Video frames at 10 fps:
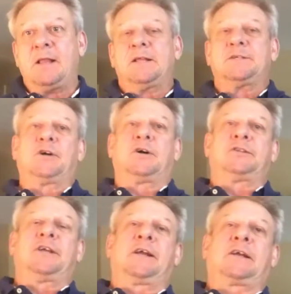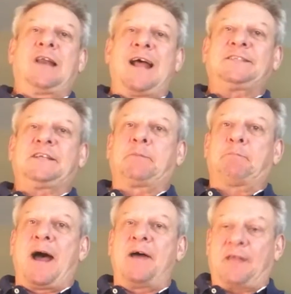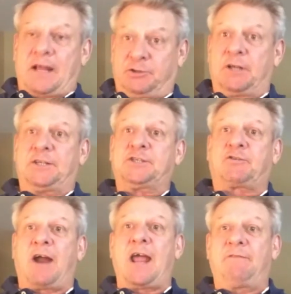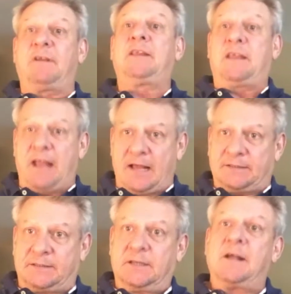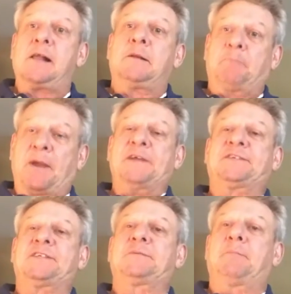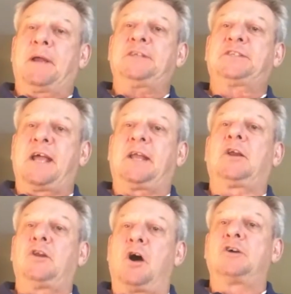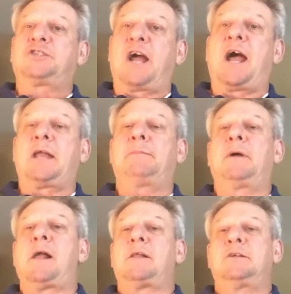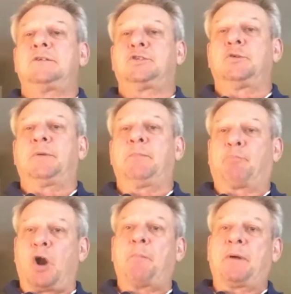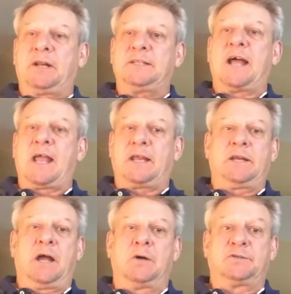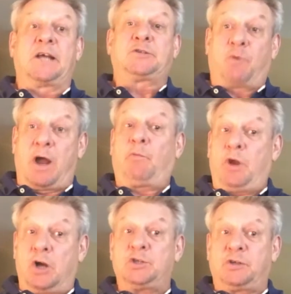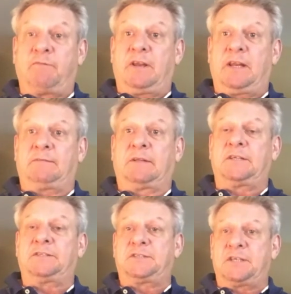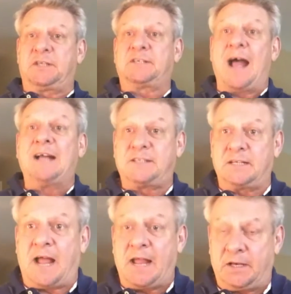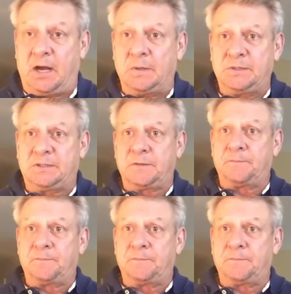So the classic path, as you're describing, yes, patients may take a long time to be properly diagnosed. That's why we also believe that this disease is underdiagnosed.